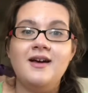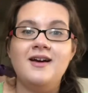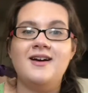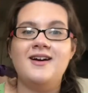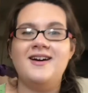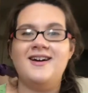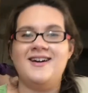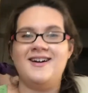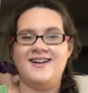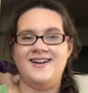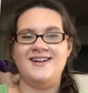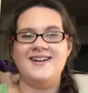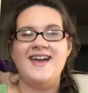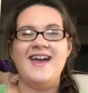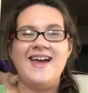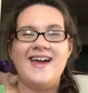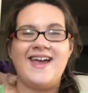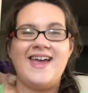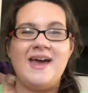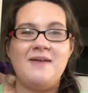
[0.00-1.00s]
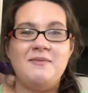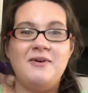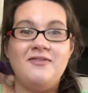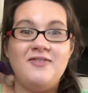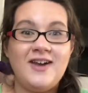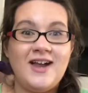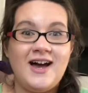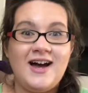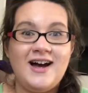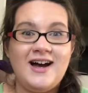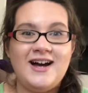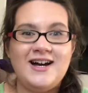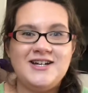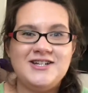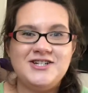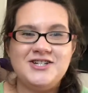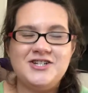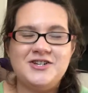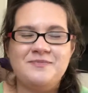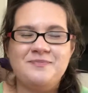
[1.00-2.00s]

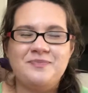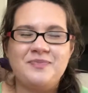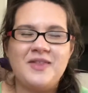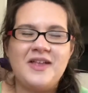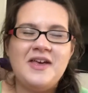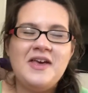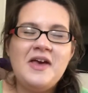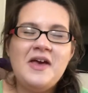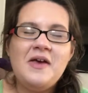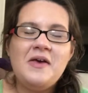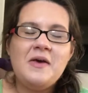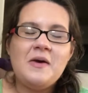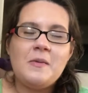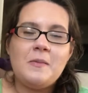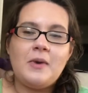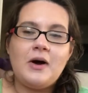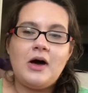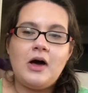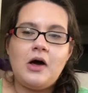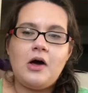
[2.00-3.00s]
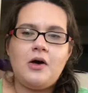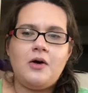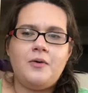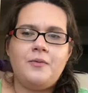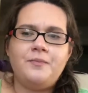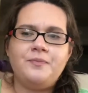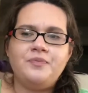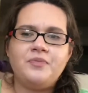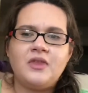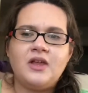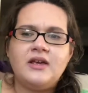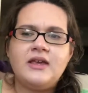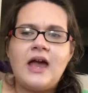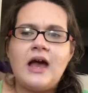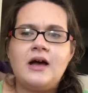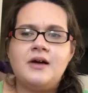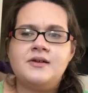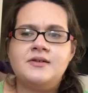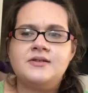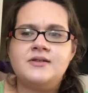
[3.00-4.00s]
Camouflage. But um,
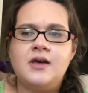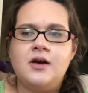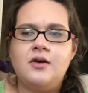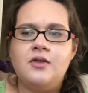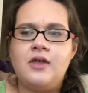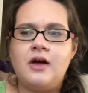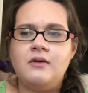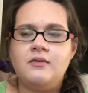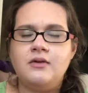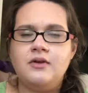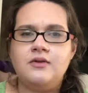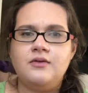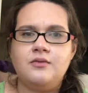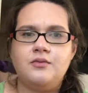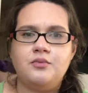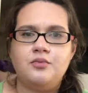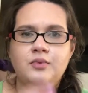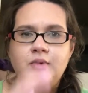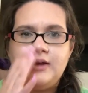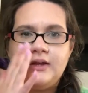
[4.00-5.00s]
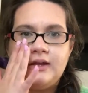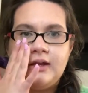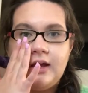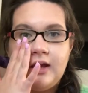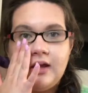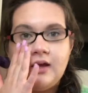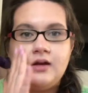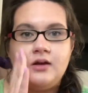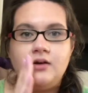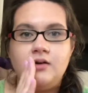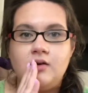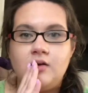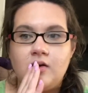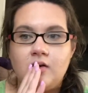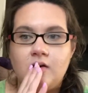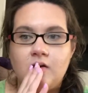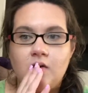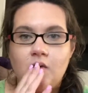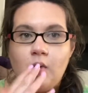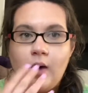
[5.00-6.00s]
yeah, so that was really
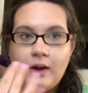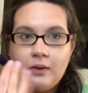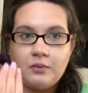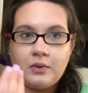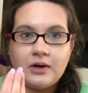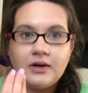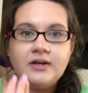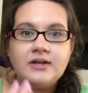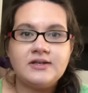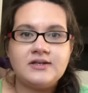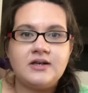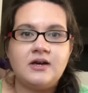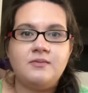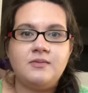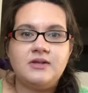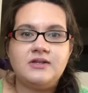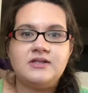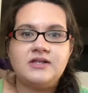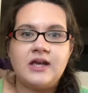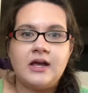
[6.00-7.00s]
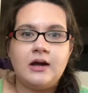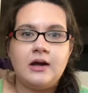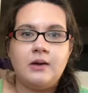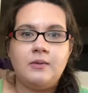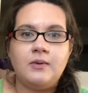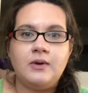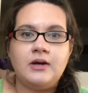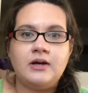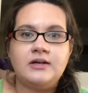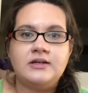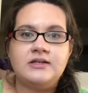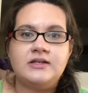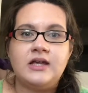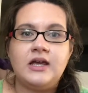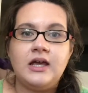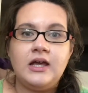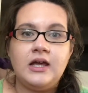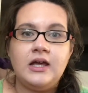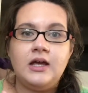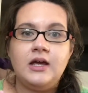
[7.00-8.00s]
quite worrisome and scary because
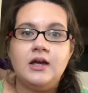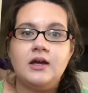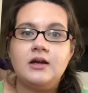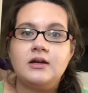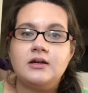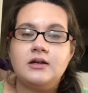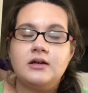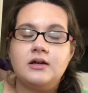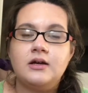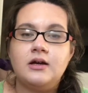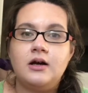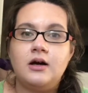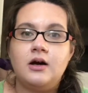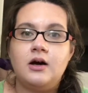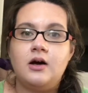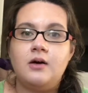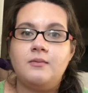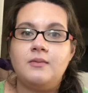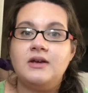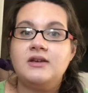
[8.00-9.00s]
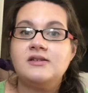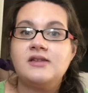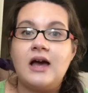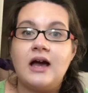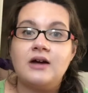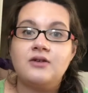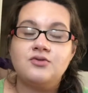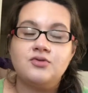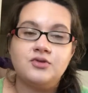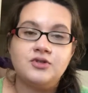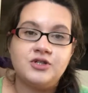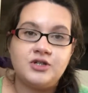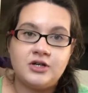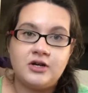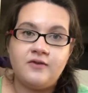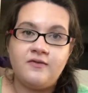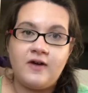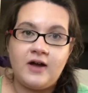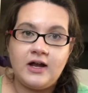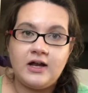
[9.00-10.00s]
he um, is an actual
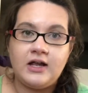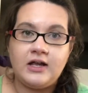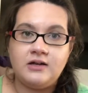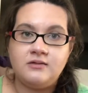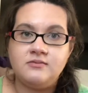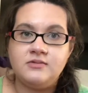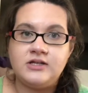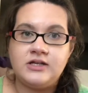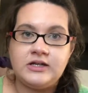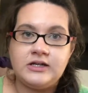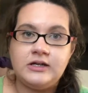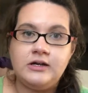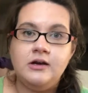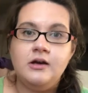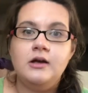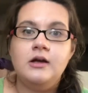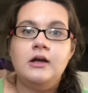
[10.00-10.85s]
certified EMT